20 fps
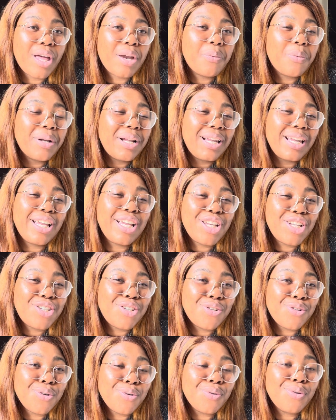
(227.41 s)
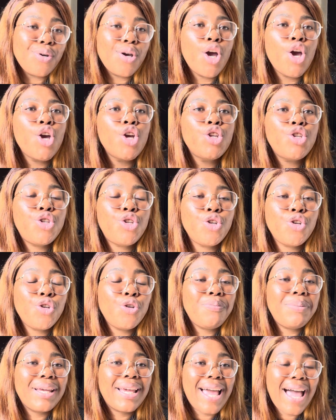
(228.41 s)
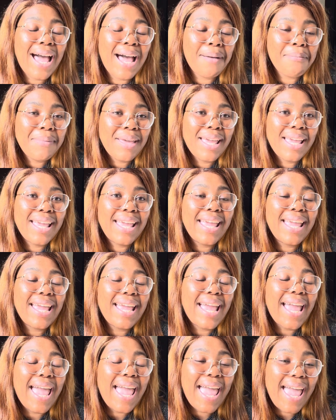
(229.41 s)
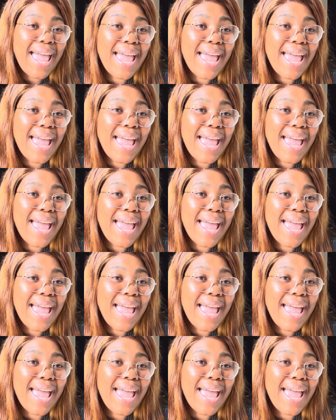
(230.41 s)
that would lead you to becoming